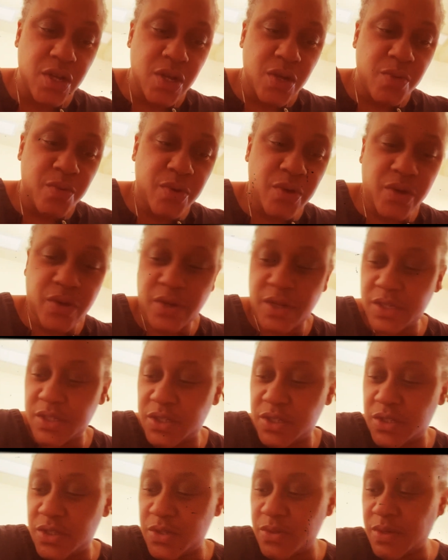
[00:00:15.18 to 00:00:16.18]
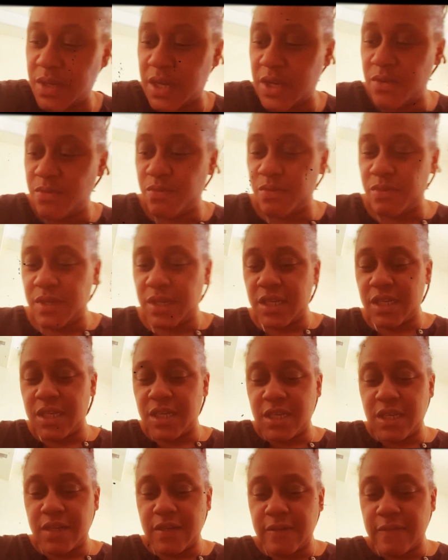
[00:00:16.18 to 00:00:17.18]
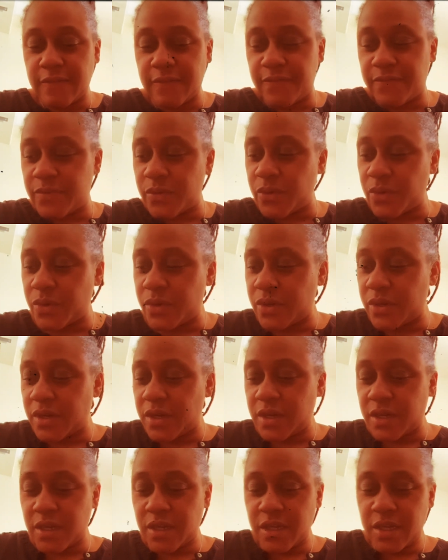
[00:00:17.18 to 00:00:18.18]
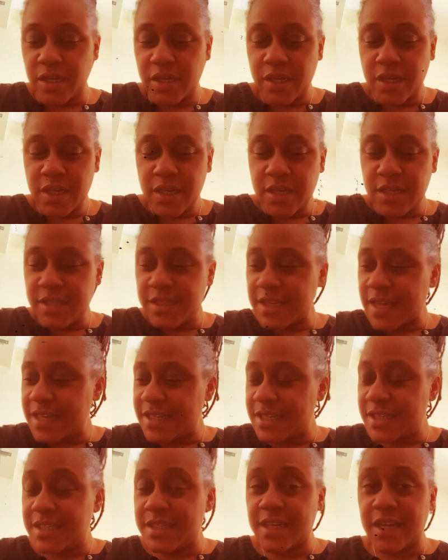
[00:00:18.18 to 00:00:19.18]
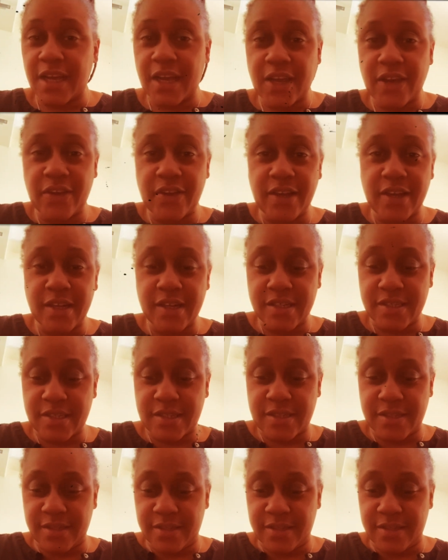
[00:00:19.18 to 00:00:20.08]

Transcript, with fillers: We're going to do a reading for Sagittarius.